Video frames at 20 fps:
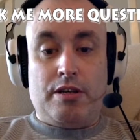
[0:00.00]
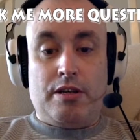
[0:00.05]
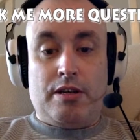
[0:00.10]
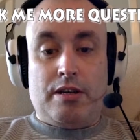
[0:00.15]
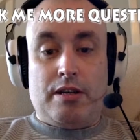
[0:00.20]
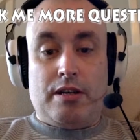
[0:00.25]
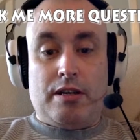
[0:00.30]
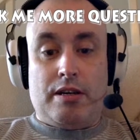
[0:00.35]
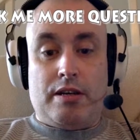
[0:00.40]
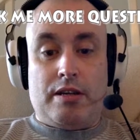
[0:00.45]

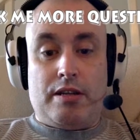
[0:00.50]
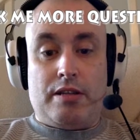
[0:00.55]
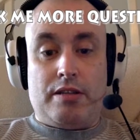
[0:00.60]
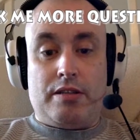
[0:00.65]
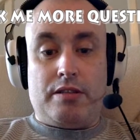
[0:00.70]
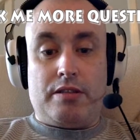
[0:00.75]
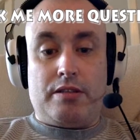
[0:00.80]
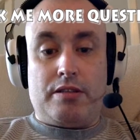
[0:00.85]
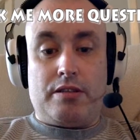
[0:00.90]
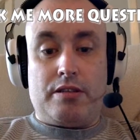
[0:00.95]

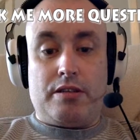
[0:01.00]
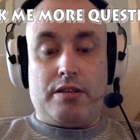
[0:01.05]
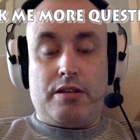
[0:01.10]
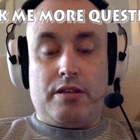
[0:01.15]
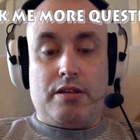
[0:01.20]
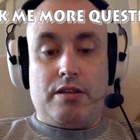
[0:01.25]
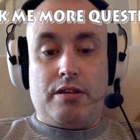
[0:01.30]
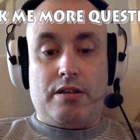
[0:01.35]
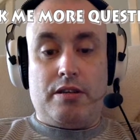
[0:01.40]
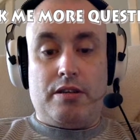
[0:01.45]
and
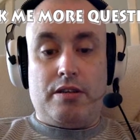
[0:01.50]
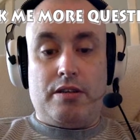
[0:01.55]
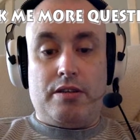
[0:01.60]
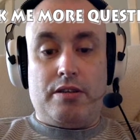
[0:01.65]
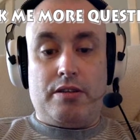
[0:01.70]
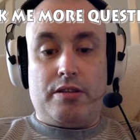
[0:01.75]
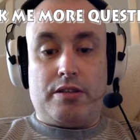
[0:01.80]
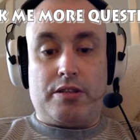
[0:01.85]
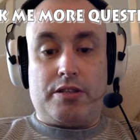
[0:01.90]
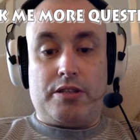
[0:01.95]

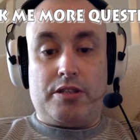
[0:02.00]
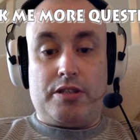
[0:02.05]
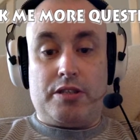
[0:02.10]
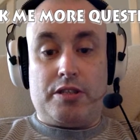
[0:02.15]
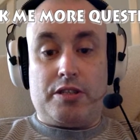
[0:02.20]
this is